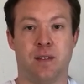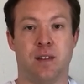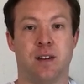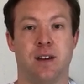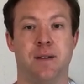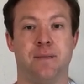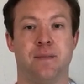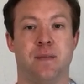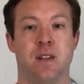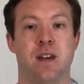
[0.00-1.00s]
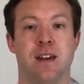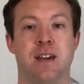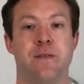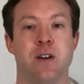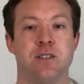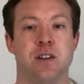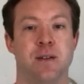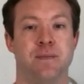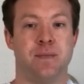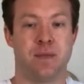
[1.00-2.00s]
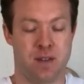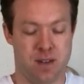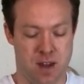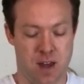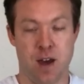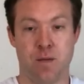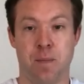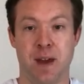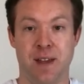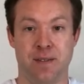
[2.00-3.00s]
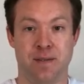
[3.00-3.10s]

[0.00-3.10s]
Okay? Give it a turn. Repeat.